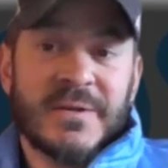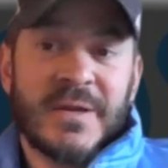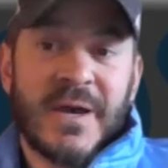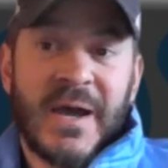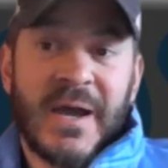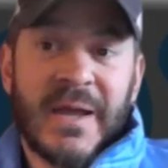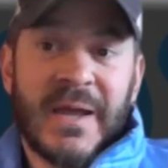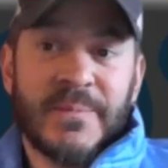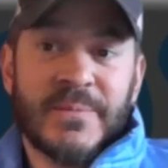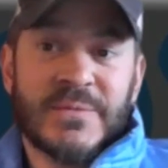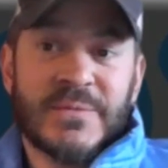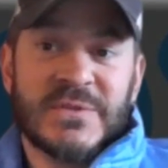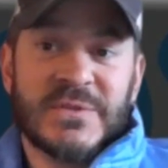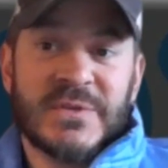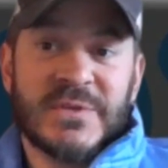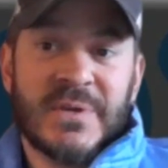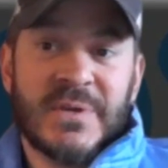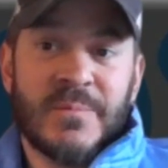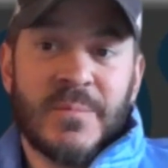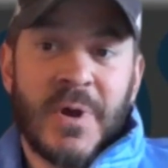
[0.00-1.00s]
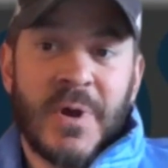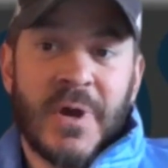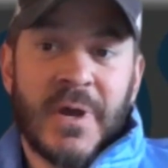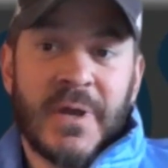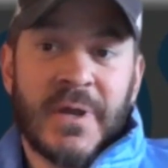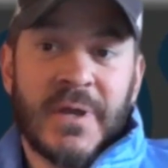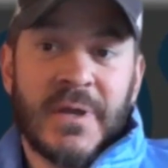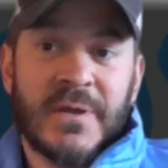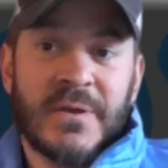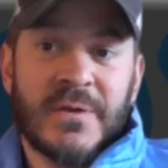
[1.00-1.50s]
times
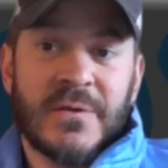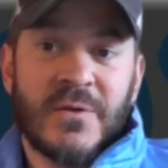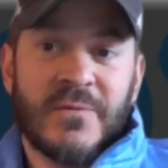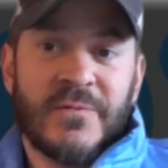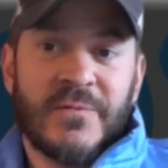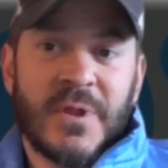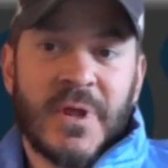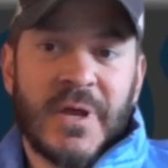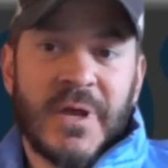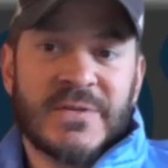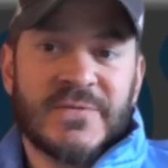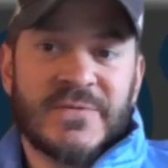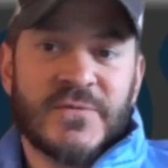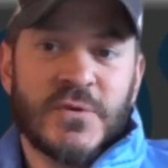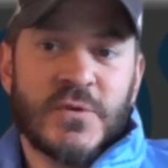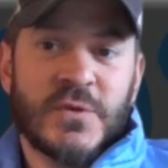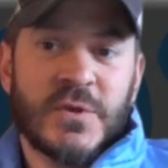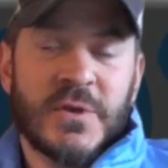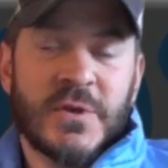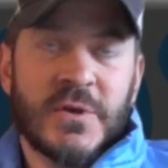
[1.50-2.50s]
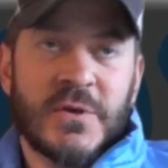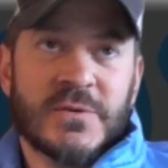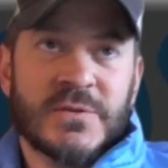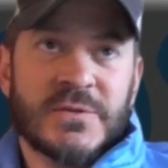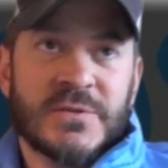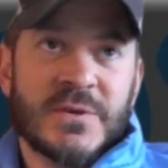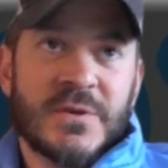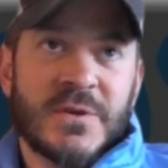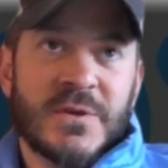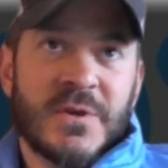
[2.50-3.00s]
over the last few years